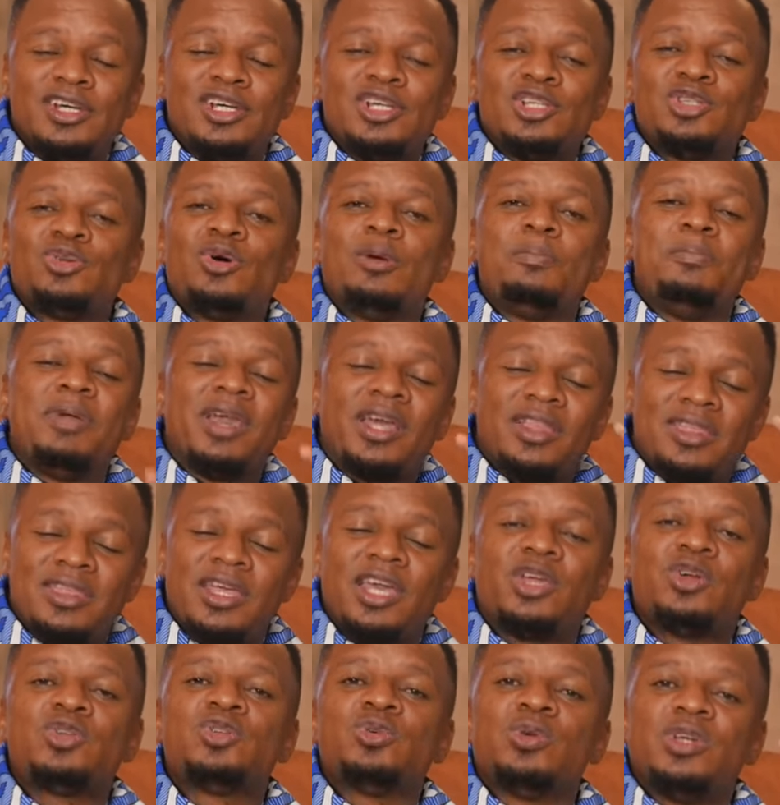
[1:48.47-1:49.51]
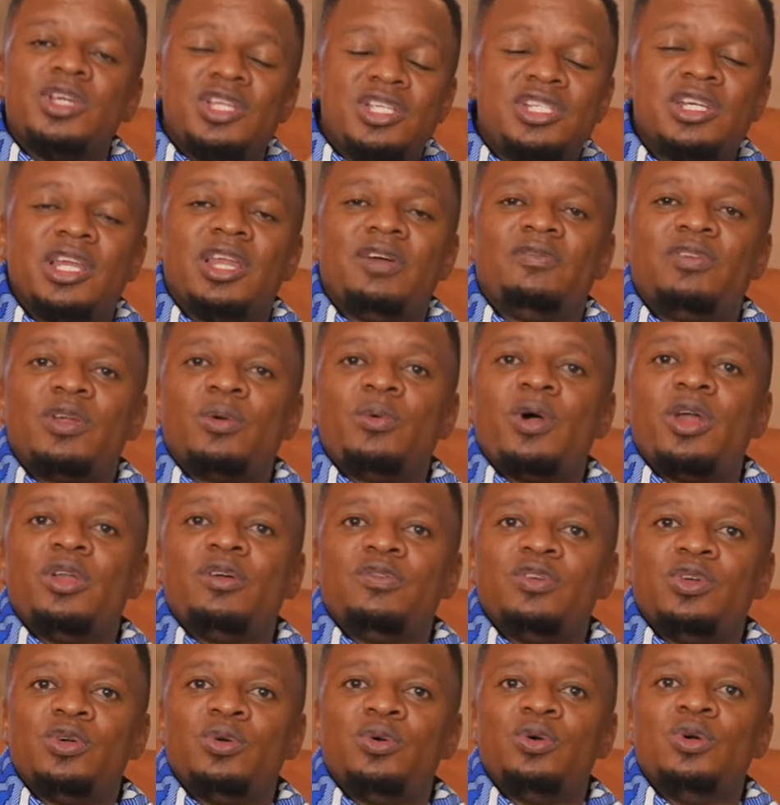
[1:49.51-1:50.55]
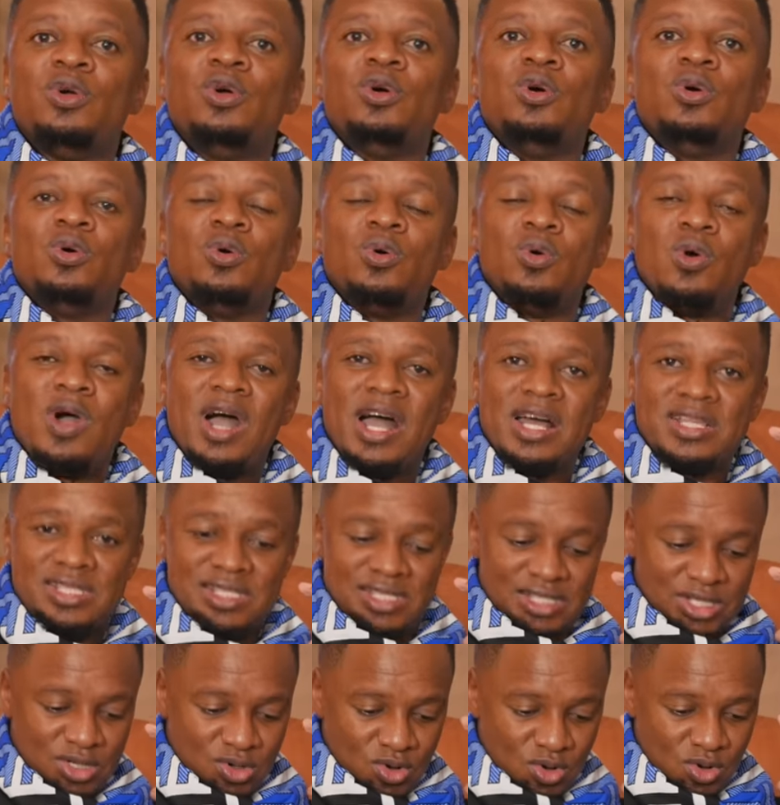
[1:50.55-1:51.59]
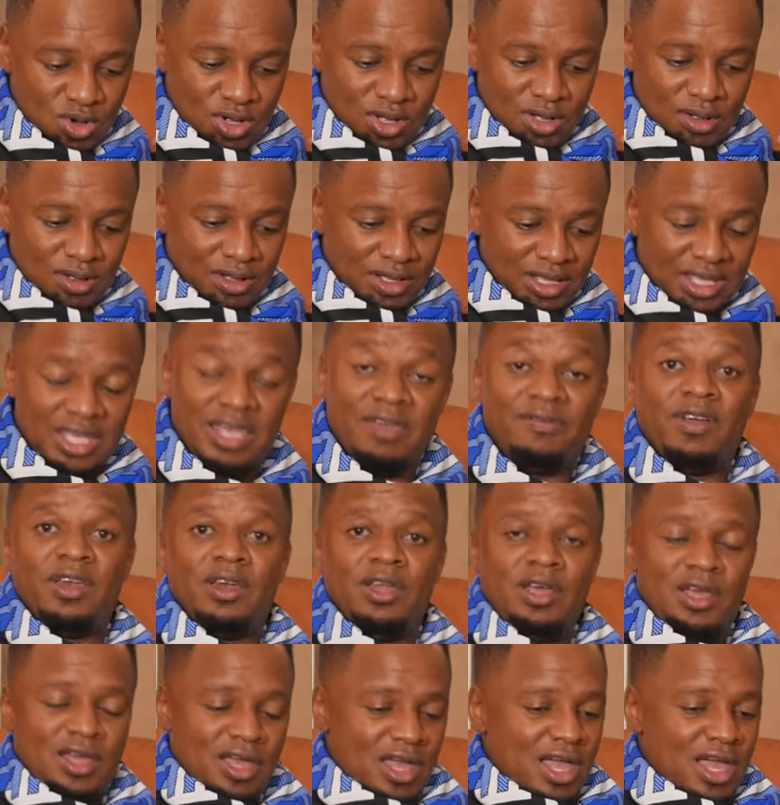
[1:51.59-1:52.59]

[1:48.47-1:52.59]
So a big thank you to each and every one of you who has given.